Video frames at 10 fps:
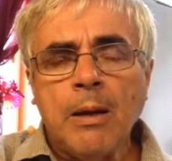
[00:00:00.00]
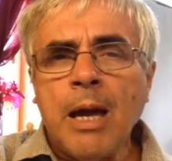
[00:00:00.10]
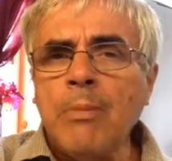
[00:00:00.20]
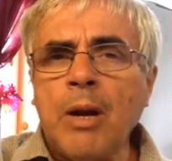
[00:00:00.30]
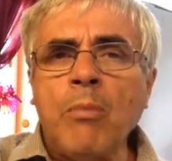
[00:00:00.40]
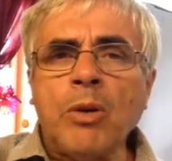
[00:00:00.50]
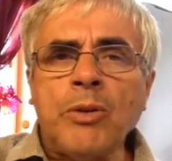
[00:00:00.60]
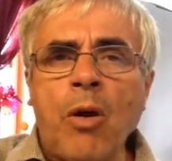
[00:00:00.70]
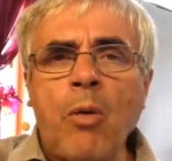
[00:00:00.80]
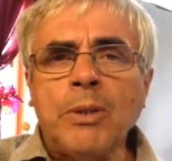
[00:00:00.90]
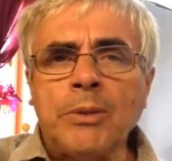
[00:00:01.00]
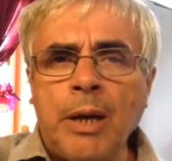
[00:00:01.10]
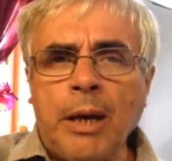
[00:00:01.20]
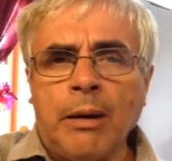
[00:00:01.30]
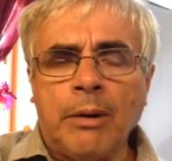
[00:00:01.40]
Abraham wasn't always
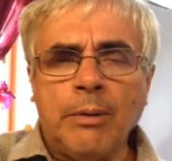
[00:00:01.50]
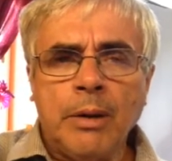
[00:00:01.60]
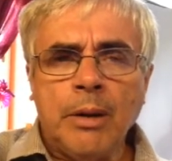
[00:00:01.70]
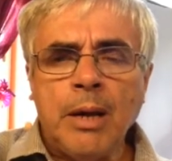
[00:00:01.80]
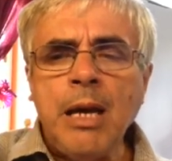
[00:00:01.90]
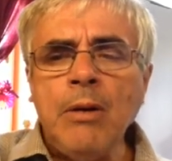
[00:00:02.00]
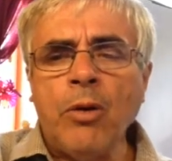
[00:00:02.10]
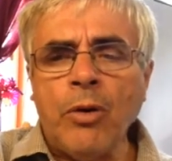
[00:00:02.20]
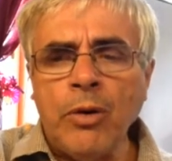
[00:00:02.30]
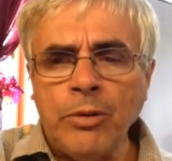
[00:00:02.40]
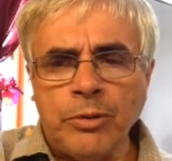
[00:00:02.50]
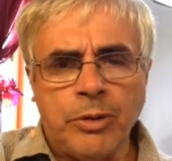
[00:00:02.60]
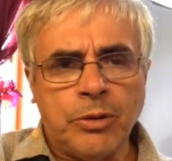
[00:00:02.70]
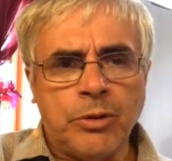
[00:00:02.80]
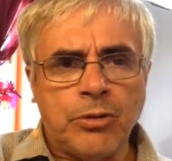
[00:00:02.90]
there. He
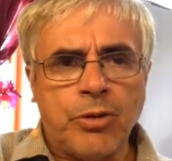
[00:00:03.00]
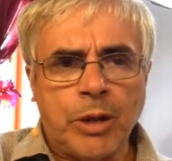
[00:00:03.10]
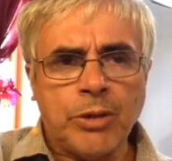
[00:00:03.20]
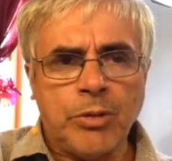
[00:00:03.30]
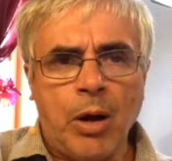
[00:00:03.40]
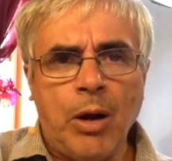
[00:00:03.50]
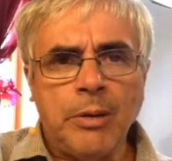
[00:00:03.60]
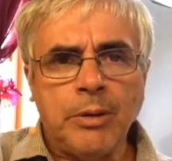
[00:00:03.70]
learned to trust God.